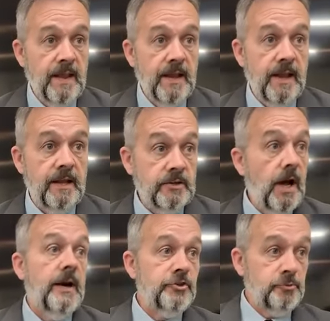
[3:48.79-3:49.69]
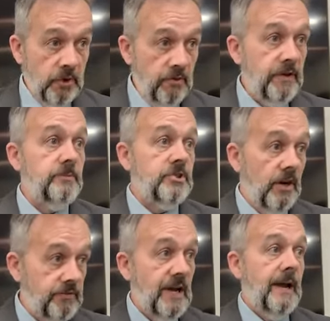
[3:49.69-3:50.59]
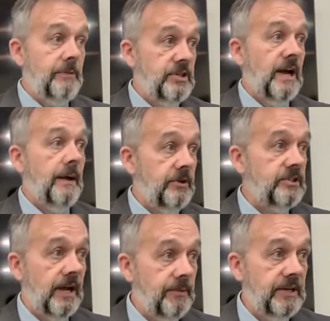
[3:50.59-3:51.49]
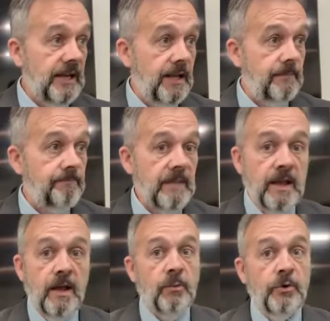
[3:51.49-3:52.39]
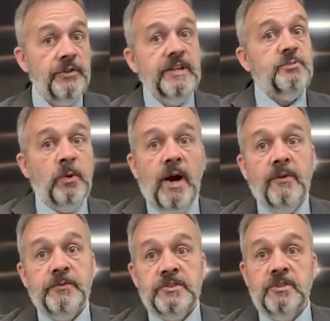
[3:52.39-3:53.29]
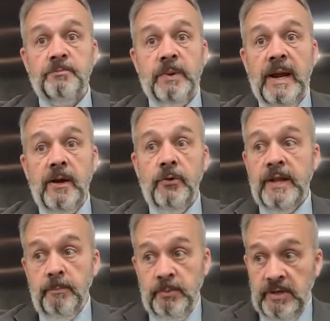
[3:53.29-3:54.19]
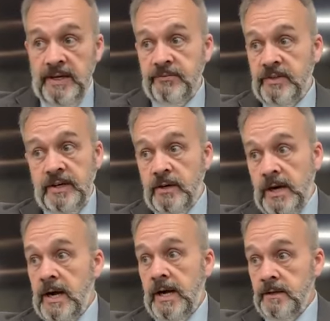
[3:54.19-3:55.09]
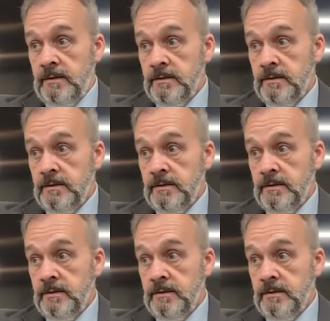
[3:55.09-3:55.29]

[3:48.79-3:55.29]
And God has proven himself time and time and time again. Well, these prophets of Baal, they believed their God.